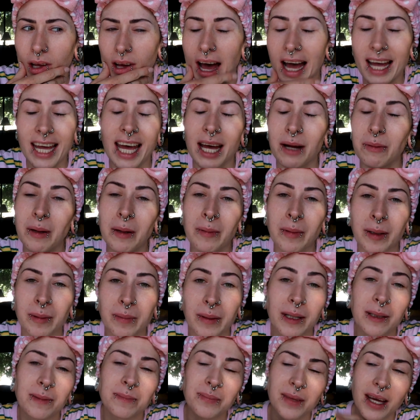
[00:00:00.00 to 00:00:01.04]
I can't remember,
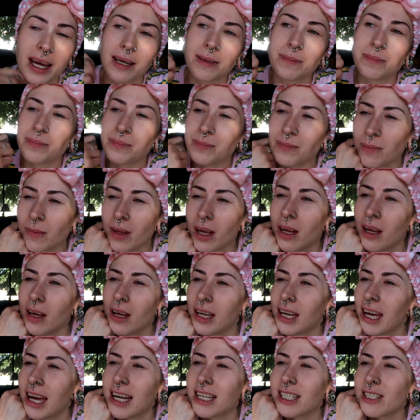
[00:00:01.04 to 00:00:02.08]
but yeah.
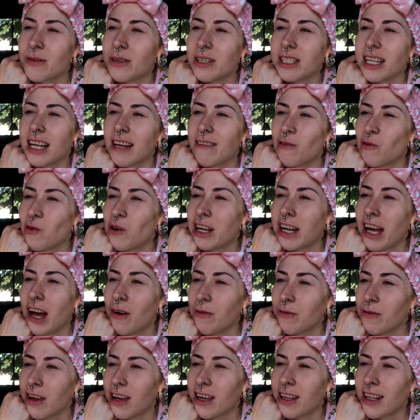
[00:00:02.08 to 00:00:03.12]
Yeah, so we're just gonna have one
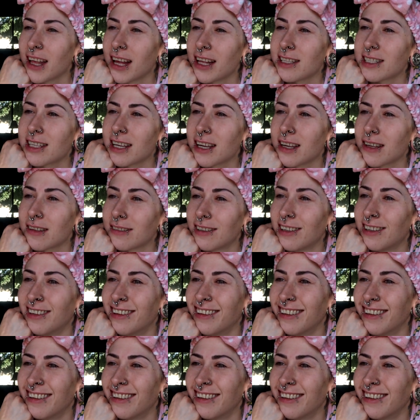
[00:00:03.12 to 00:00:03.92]
outfit and that's it.